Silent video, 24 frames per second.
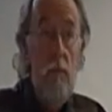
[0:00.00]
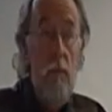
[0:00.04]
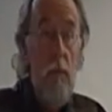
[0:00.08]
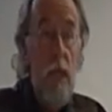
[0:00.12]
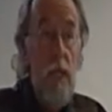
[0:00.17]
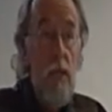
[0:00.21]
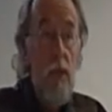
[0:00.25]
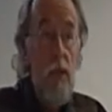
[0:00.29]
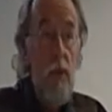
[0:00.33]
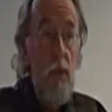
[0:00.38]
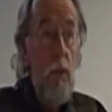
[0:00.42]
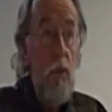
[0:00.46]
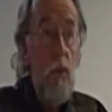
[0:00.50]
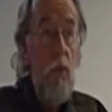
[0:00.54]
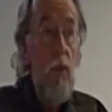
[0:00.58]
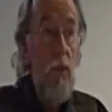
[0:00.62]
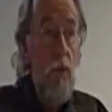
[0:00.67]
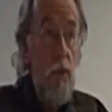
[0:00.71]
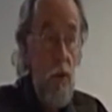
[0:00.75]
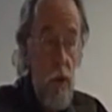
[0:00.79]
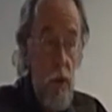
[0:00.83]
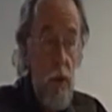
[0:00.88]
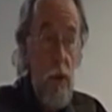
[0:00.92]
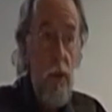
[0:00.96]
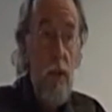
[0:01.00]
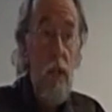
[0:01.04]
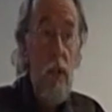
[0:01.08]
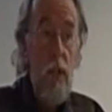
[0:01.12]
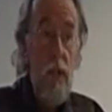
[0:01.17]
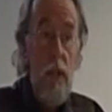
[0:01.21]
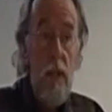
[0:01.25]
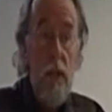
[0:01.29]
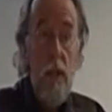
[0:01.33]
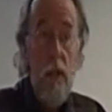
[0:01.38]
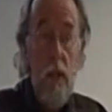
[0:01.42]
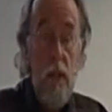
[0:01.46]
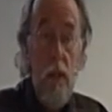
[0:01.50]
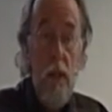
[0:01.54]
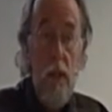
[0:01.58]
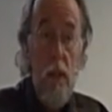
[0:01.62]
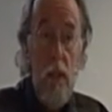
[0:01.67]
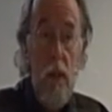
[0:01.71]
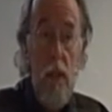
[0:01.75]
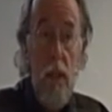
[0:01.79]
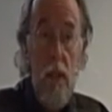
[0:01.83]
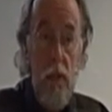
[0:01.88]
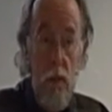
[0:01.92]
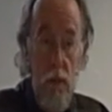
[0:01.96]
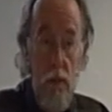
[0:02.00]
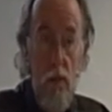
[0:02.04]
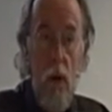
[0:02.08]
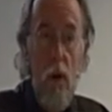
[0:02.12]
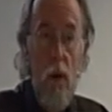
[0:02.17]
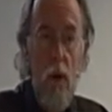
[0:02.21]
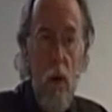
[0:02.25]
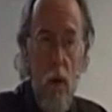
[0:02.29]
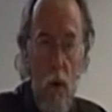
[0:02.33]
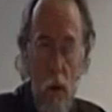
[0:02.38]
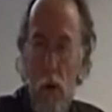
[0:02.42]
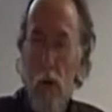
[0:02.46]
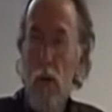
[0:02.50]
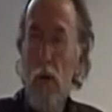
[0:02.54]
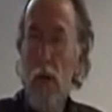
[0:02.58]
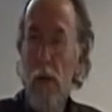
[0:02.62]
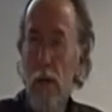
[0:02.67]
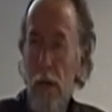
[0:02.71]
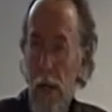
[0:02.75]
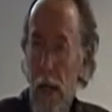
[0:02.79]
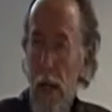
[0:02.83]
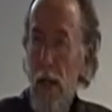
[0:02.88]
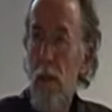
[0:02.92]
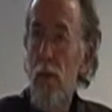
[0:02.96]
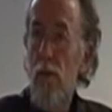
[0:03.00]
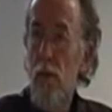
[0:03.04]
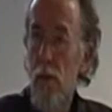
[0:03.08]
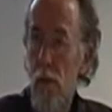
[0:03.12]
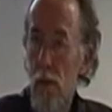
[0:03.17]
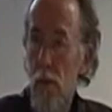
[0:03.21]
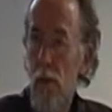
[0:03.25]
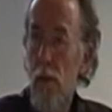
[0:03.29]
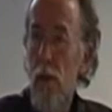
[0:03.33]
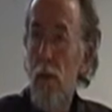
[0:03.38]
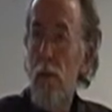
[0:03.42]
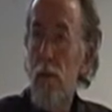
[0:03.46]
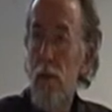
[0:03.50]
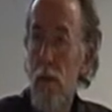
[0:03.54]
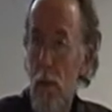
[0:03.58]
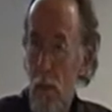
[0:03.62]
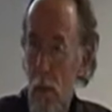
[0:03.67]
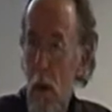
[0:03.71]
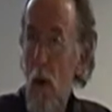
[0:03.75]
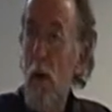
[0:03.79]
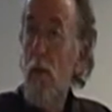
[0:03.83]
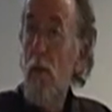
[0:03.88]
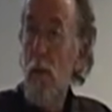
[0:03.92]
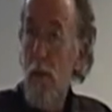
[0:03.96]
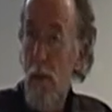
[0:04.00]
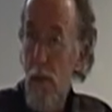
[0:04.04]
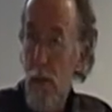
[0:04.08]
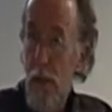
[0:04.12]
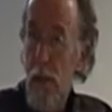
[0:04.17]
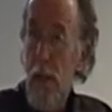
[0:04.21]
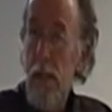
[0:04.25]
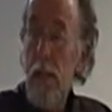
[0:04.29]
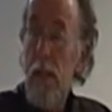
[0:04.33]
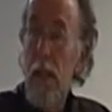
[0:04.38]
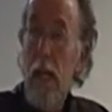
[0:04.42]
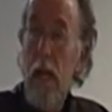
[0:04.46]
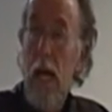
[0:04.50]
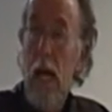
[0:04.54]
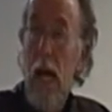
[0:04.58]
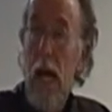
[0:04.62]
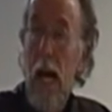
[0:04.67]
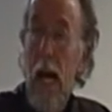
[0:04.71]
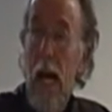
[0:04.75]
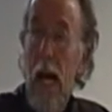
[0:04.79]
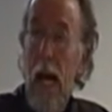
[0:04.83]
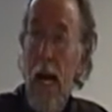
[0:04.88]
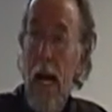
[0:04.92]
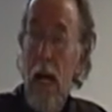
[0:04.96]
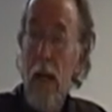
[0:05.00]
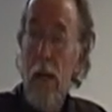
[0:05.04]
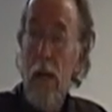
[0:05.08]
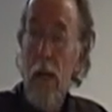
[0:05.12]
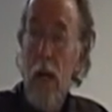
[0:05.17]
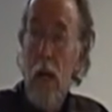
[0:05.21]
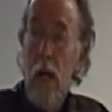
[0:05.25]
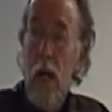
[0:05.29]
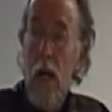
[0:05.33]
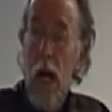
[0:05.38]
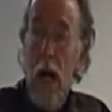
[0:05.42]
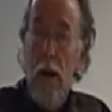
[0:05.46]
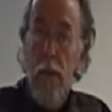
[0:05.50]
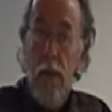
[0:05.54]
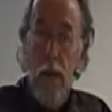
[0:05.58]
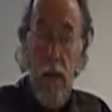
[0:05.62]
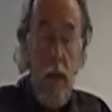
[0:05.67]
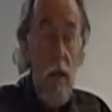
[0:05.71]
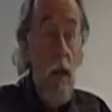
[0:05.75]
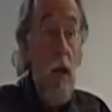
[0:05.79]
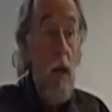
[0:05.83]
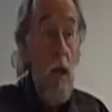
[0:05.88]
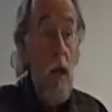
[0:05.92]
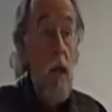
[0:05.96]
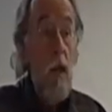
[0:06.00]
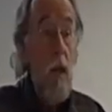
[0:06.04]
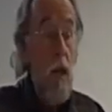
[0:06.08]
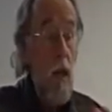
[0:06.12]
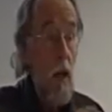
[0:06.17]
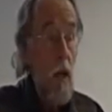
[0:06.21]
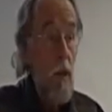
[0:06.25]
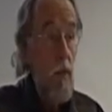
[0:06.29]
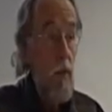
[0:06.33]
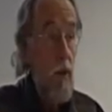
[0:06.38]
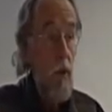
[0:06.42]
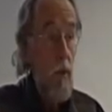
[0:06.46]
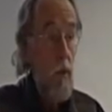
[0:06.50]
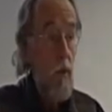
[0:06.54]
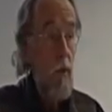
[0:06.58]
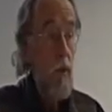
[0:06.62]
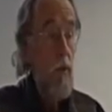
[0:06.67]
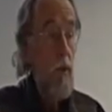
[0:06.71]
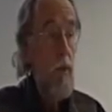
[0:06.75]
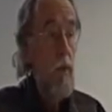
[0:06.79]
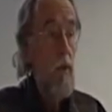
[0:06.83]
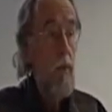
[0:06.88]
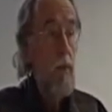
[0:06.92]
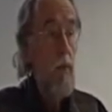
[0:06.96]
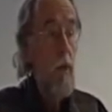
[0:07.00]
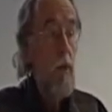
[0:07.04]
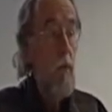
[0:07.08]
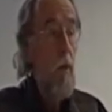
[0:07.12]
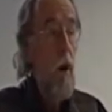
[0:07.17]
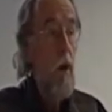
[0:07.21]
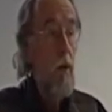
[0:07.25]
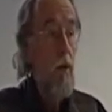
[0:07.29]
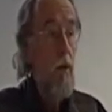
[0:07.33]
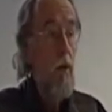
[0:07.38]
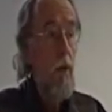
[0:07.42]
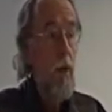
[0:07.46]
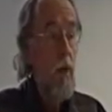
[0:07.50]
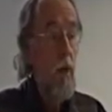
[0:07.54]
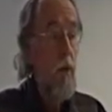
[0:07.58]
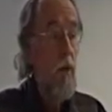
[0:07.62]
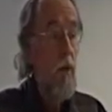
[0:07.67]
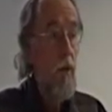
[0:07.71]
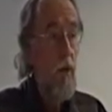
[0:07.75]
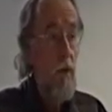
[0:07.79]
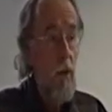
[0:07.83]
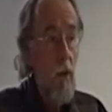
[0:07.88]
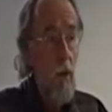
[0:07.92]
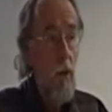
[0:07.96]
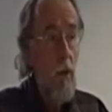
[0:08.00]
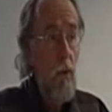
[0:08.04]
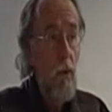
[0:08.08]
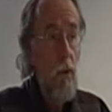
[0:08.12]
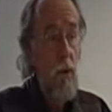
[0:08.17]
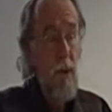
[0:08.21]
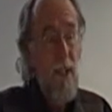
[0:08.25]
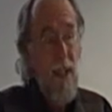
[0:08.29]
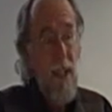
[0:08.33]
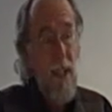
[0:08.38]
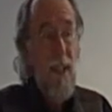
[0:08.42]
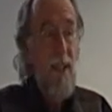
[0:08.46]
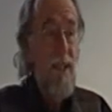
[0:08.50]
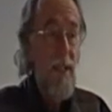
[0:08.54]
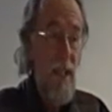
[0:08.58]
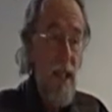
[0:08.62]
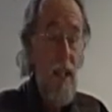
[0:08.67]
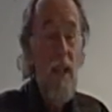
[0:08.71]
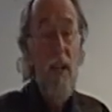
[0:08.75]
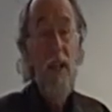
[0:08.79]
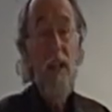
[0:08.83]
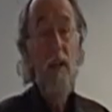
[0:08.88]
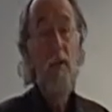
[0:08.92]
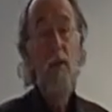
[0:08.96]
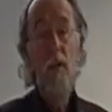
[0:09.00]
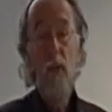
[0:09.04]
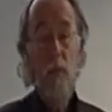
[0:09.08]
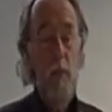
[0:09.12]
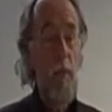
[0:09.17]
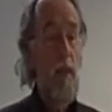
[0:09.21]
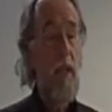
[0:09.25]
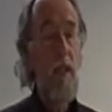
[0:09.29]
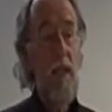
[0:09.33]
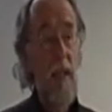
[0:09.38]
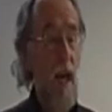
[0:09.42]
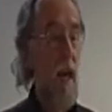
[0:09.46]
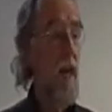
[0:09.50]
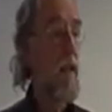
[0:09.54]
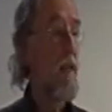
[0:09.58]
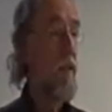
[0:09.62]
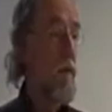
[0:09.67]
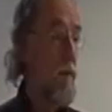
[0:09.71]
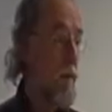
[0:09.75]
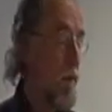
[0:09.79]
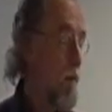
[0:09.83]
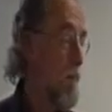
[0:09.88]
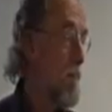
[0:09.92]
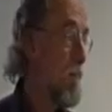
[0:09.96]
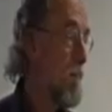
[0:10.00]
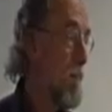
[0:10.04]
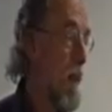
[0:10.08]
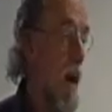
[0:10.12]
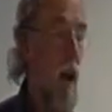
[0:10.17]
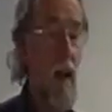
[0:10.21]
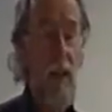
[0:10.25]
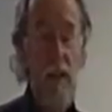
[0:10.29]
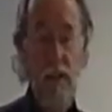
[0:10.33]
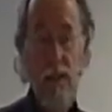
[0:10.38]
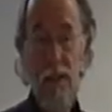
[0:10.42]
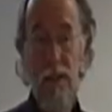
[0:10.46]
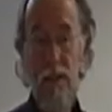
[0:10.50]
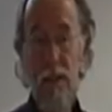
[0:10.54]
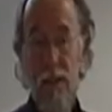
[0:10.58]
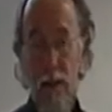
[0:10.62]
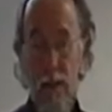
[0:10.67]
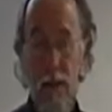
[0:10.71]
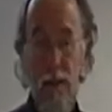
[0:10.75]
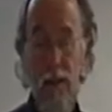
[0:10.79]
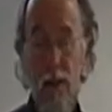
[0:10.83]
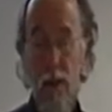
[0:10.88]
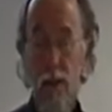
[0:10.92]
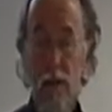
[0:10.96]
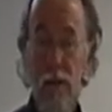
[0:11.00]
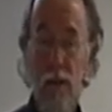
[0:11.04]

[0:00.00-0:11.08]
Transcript: Nietzsche was certainly, he saw all the dangers of democracy. And I think in terms of democracy of the soul, yeah, it would be kind of nice, and